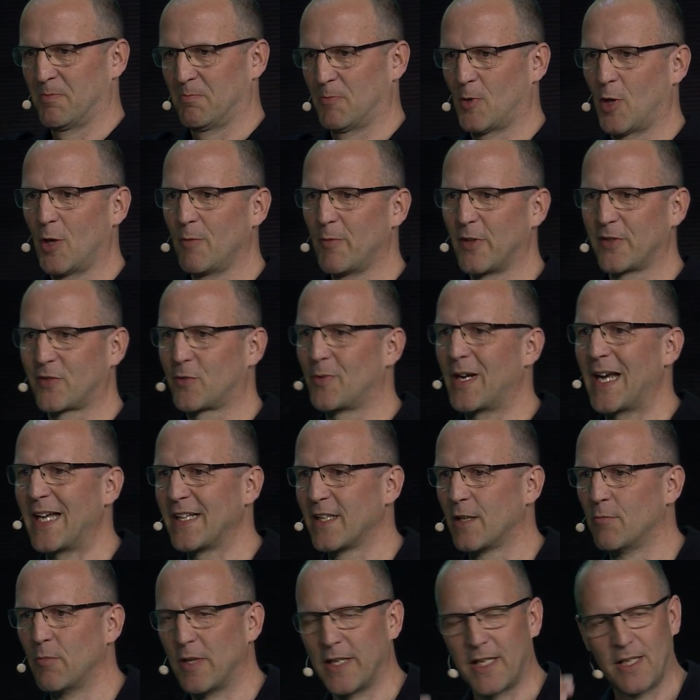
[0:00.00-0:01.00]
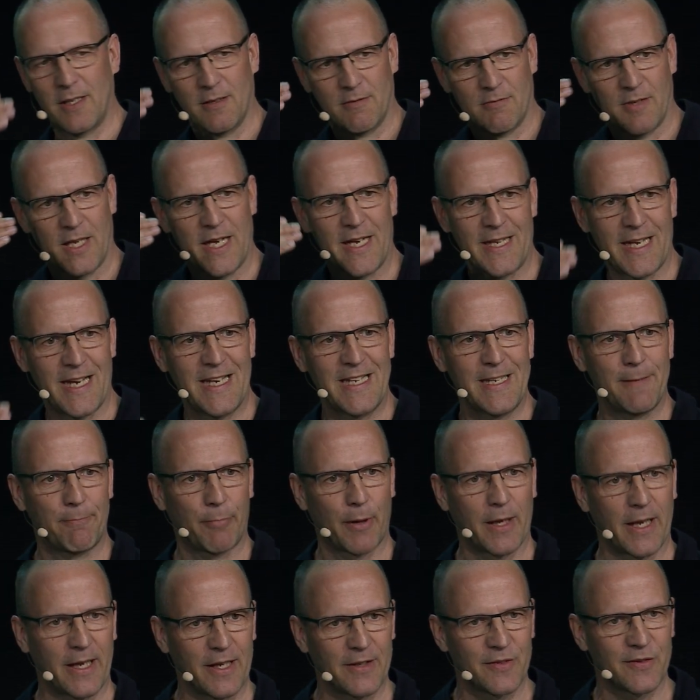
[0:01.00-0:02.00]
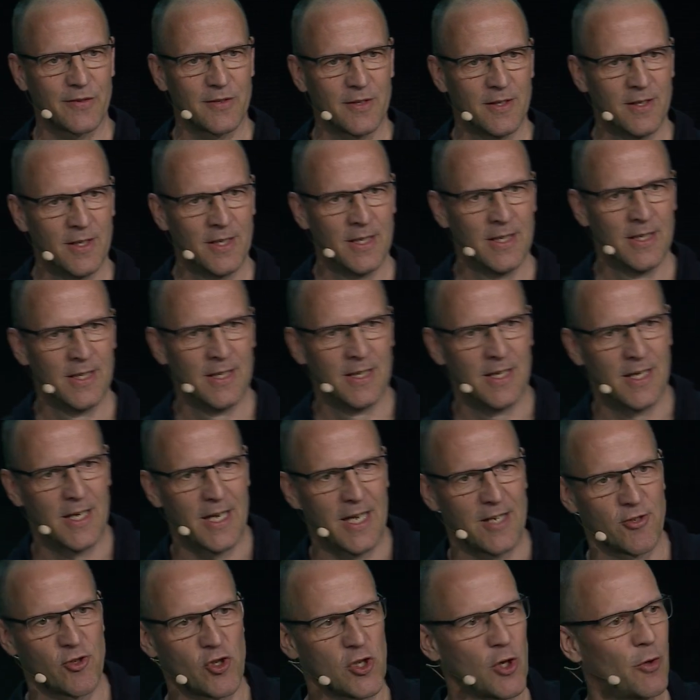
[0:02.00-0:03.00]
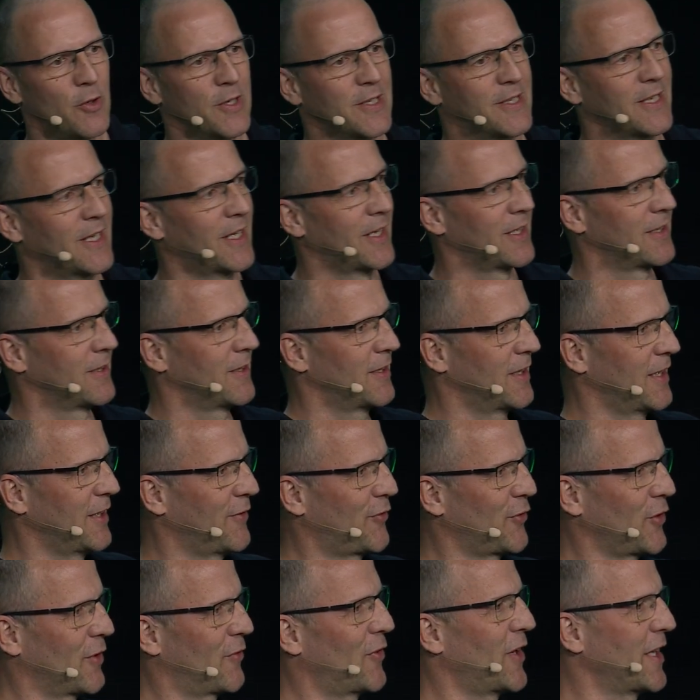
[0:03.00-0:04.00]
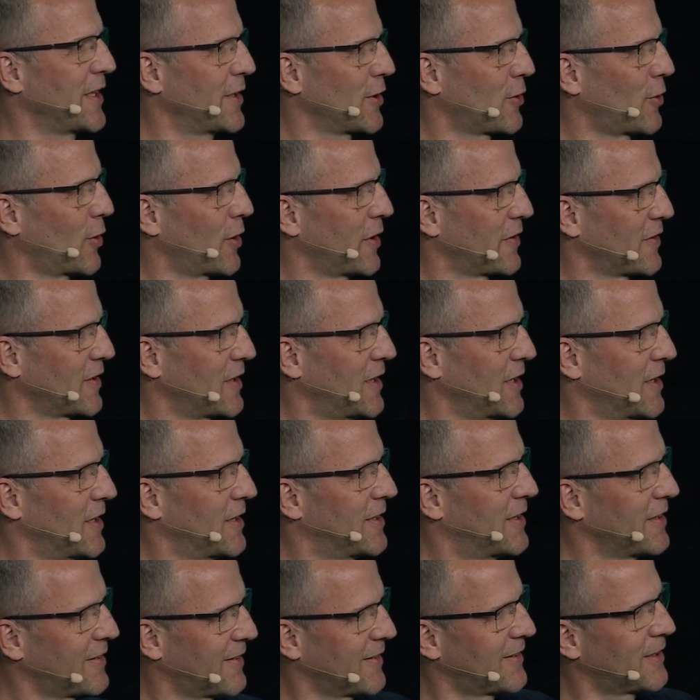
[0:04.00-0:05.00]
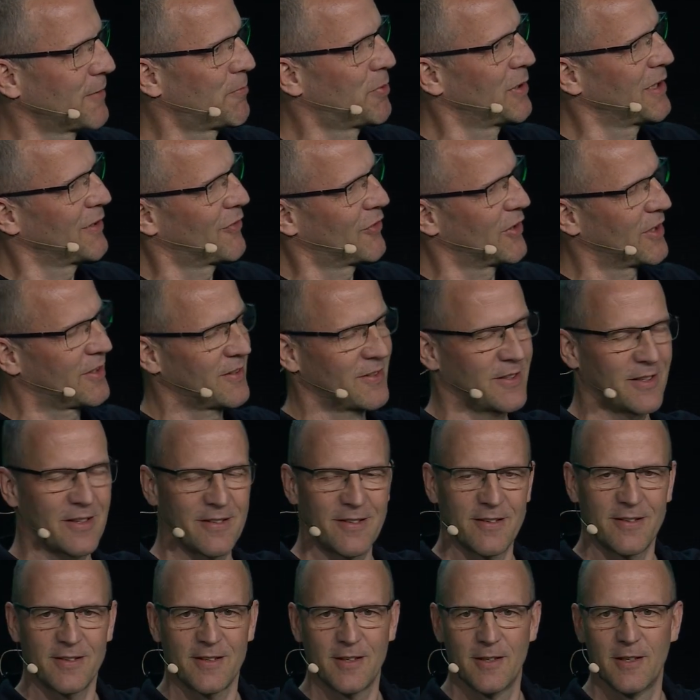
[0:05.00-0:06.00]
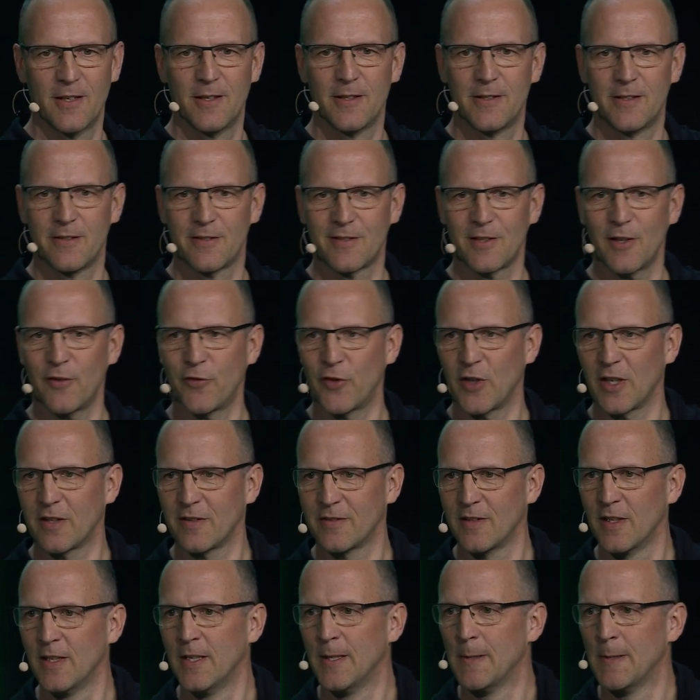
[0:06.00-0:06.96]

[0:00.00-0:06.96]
almost randomly at any place and show it then, if you find the cursor here, this is the prefix and this is the suffix,